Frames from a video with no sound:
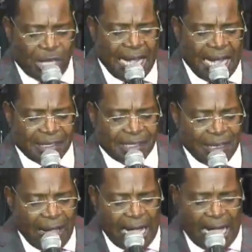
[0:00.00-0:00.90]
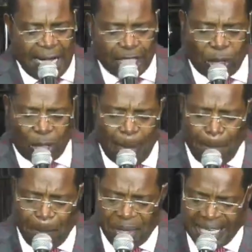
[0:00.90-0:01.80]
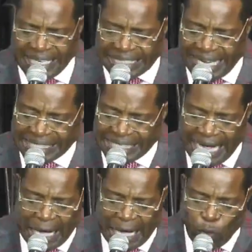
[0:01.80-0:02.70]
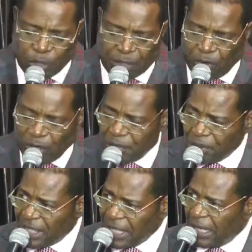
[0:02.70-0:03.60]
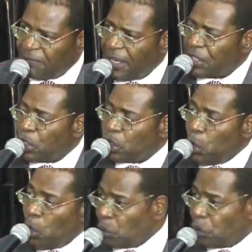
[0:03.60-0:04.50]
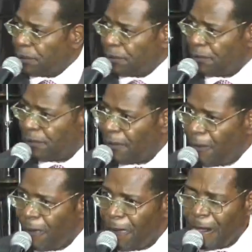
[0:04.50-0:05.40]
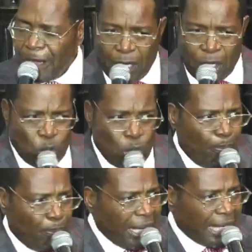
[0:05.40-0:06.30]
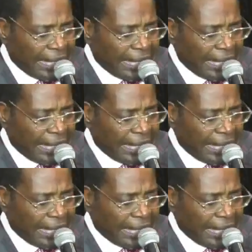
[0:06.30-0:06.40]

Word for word: us, actually picked us out for himself as his own. You are picked